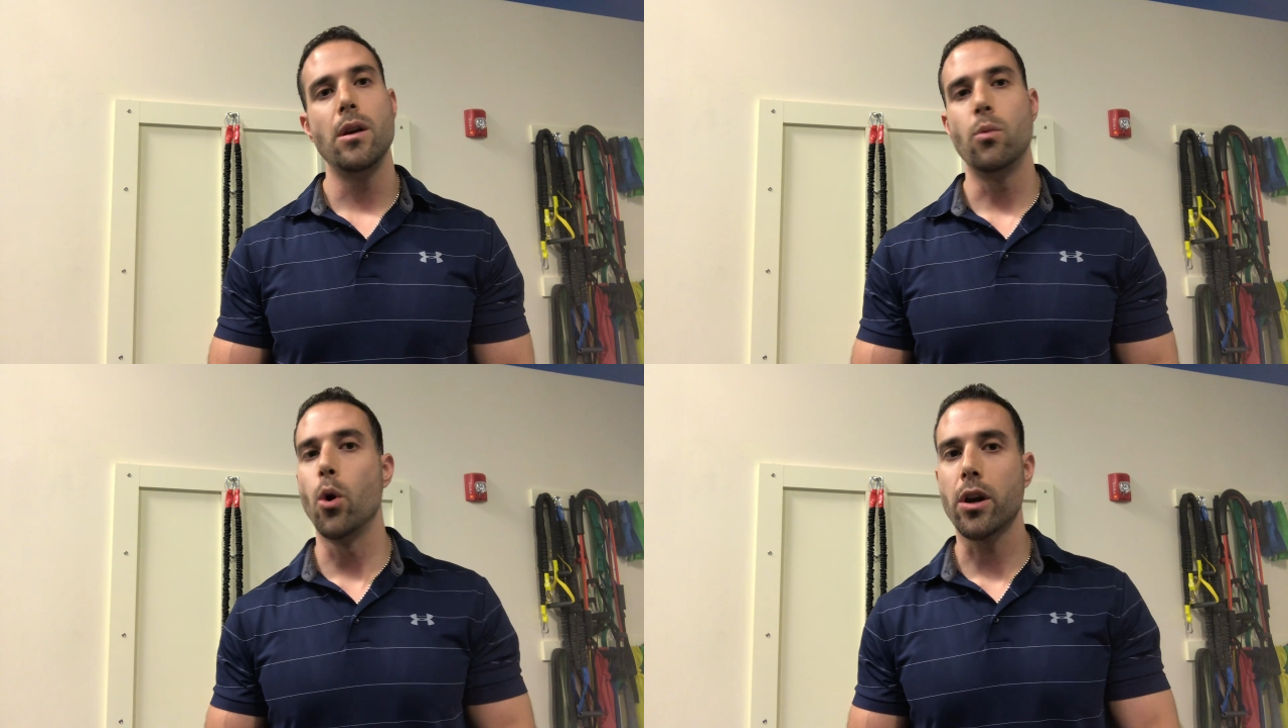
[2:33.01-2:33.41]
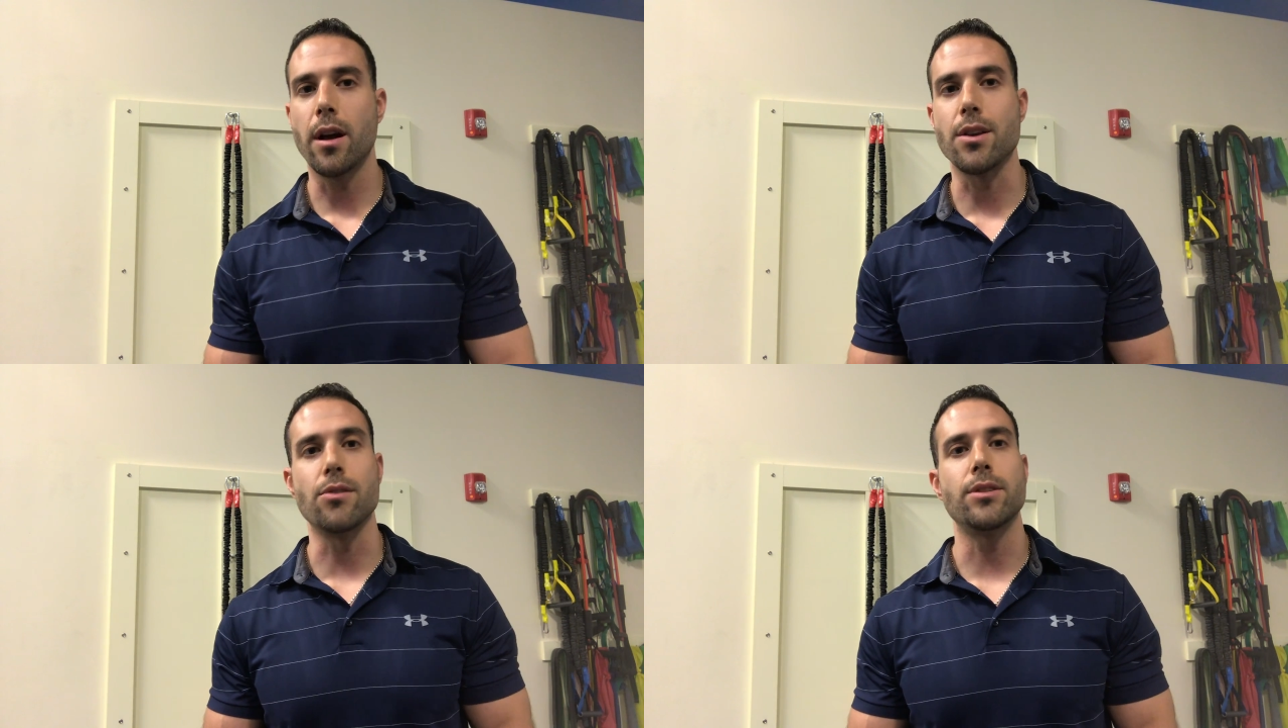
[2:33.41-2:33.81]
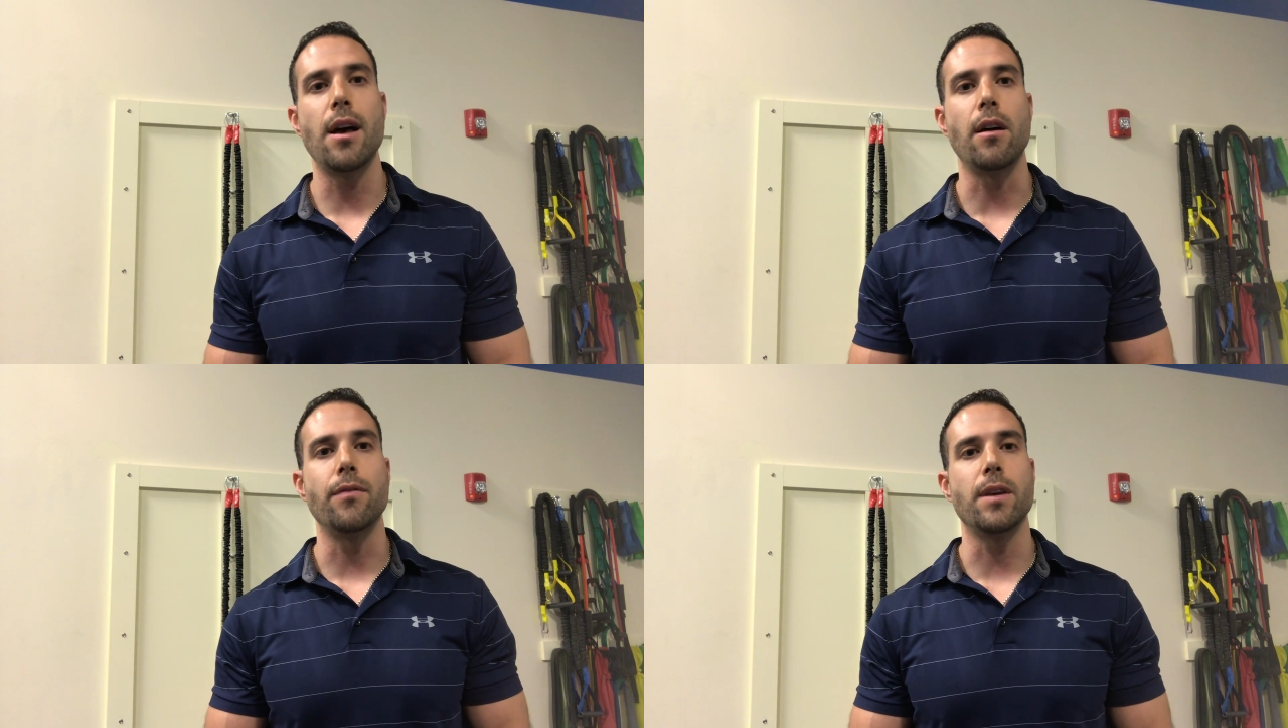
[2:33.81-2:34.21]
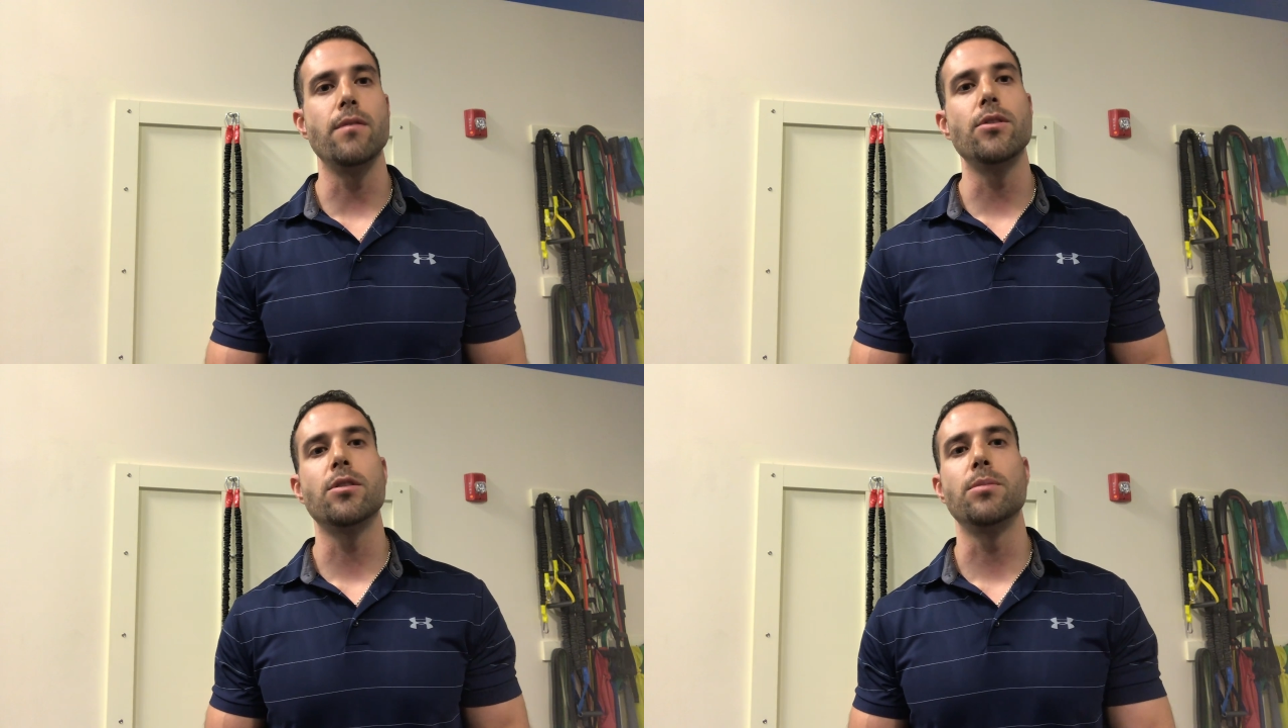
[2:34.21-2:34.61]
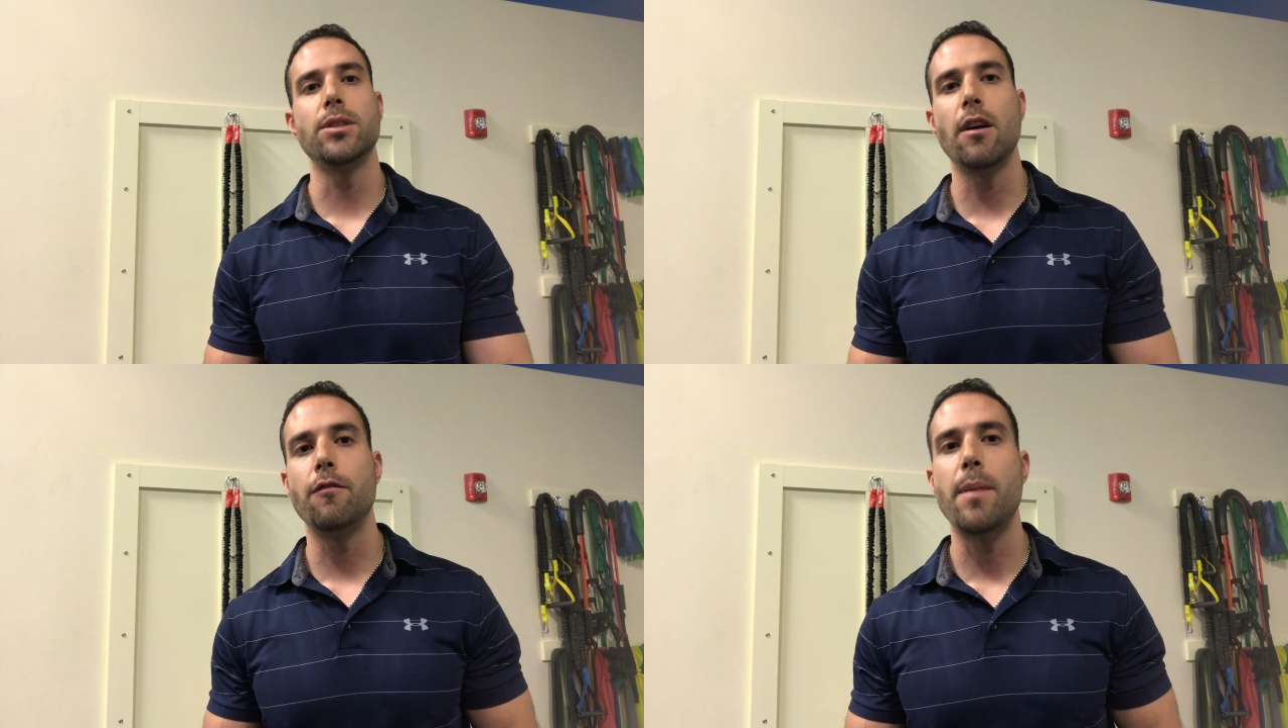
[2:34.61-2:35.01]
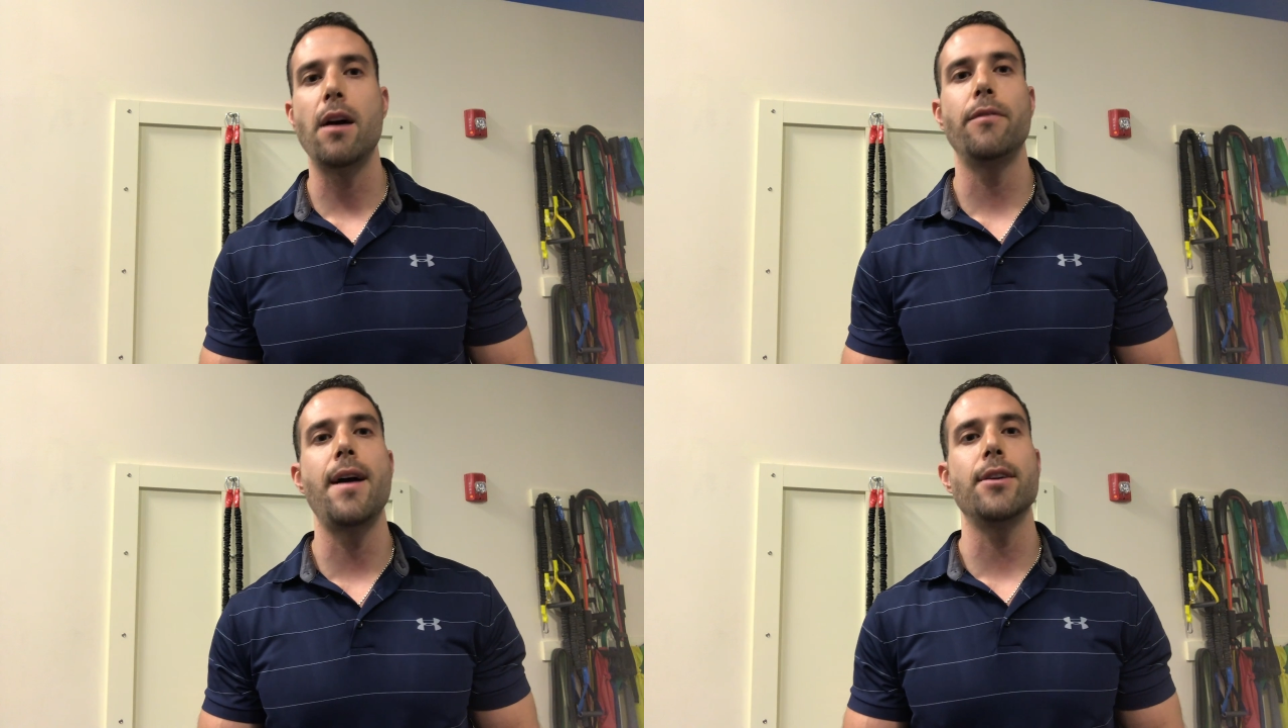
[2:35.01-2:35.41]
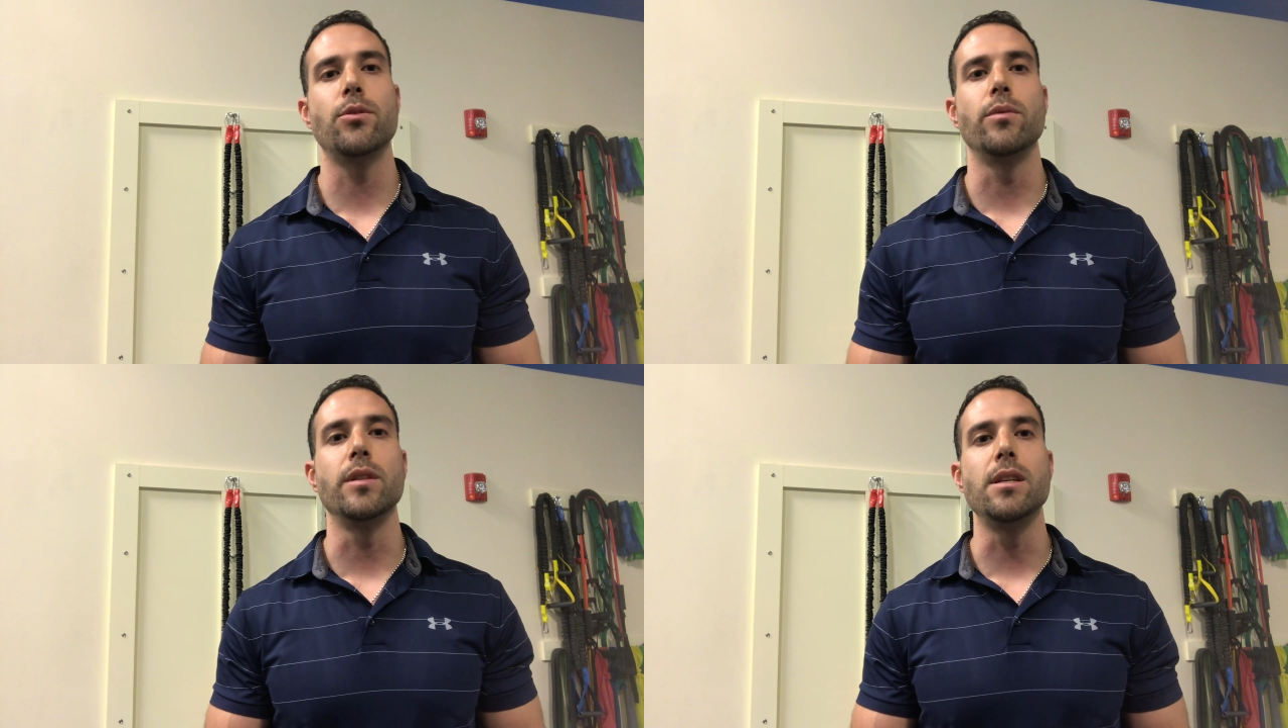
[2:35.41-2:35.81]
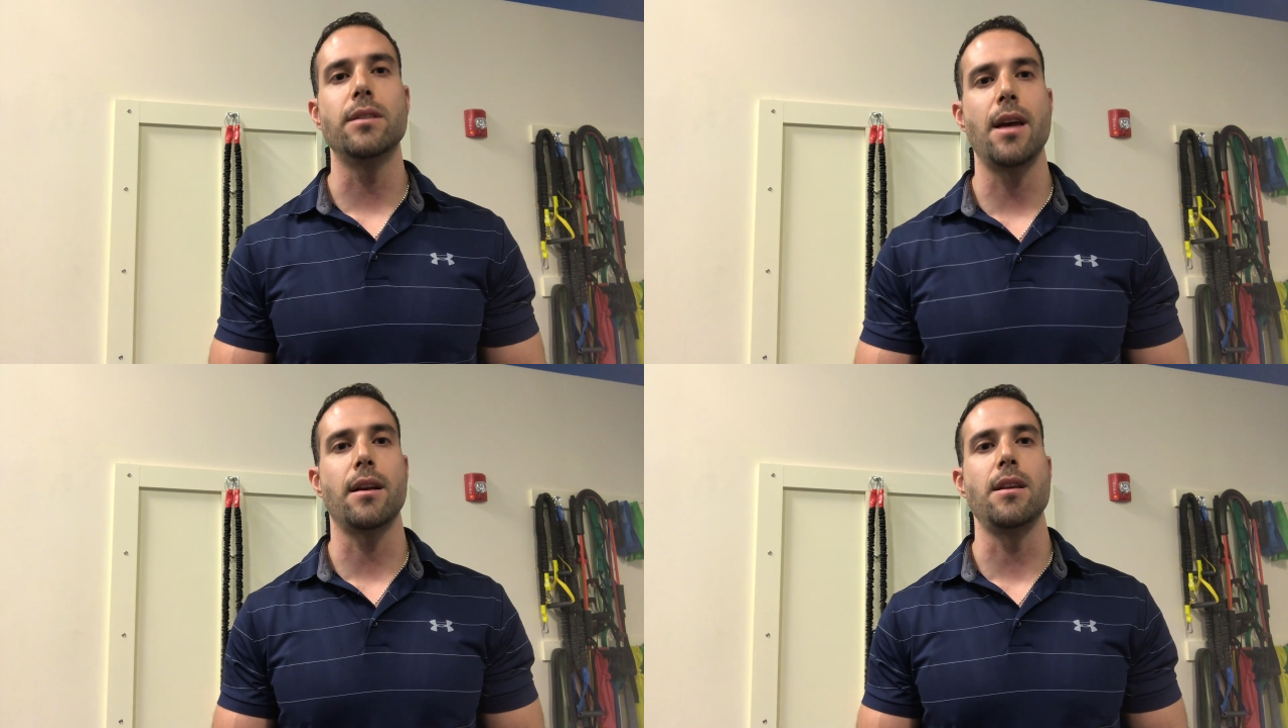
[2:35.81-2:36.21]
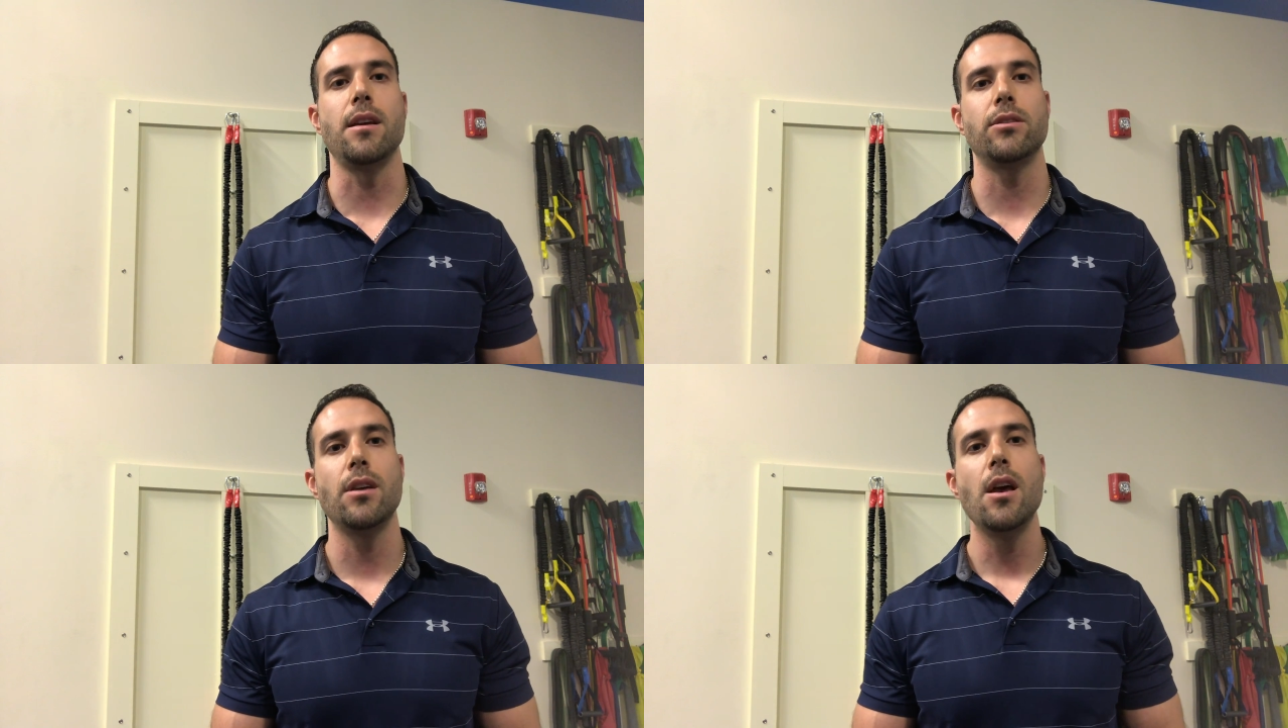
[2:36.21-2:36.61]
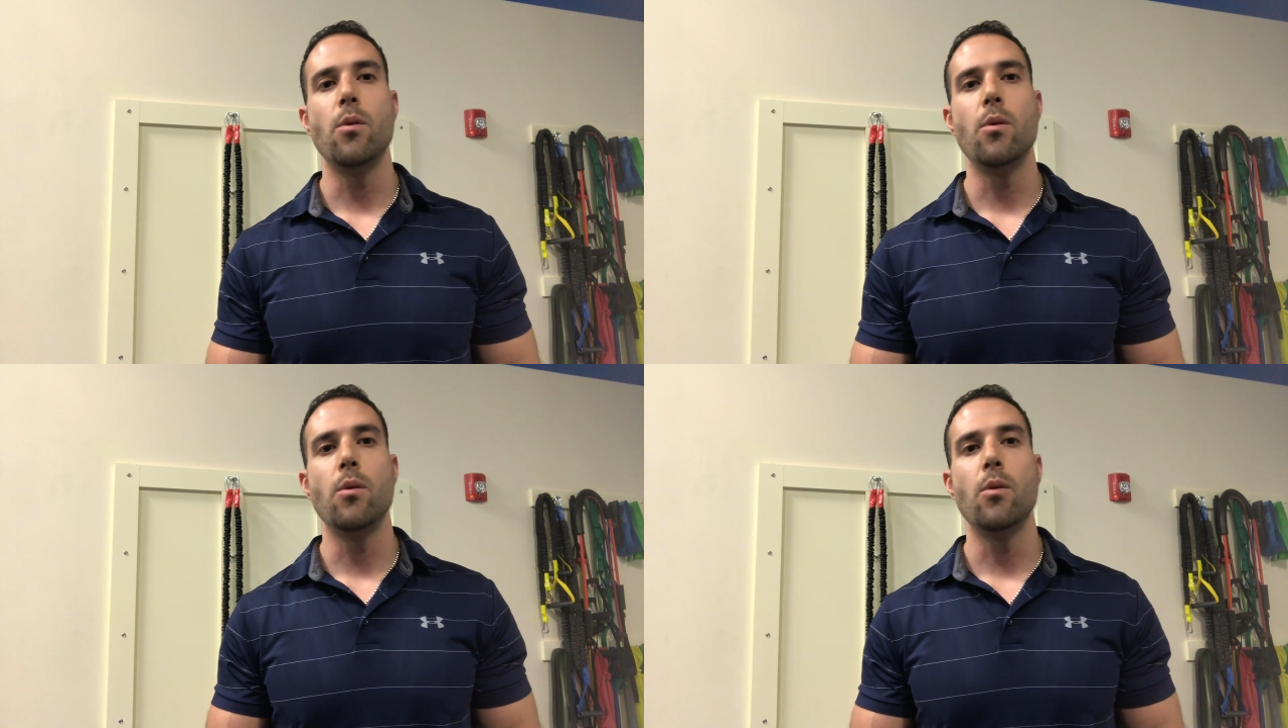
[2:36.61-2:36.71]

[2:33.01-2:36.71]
work on yourself, give you some self-myofascial release techniques.